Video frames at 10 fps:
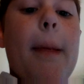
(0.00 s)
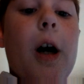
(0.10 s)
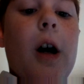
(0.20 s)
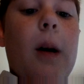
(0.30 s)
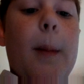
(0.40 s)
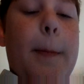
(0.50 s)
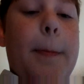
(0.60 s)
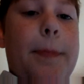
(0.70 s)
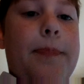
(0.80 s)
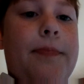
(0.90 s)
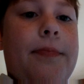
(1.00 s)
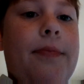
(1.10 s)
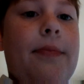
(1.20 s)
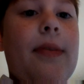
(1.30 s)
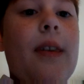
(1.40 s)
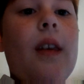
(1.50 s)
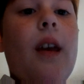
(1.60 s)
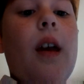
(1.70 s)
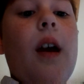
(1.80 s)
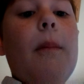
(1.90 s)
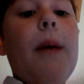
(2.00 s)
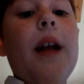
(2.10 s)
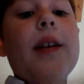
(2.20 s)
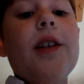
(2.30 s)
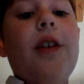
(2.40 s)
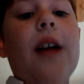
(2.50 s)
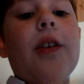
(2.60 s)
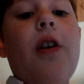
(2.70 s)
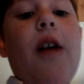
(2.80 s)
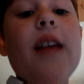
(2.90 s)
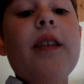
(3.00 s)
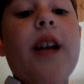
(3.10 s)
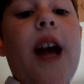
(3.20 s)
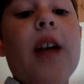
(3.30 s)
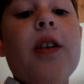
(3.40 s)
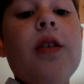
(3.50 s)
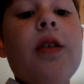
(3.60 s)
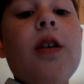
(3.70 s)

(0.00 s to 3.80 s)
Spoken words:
But I still had no internet.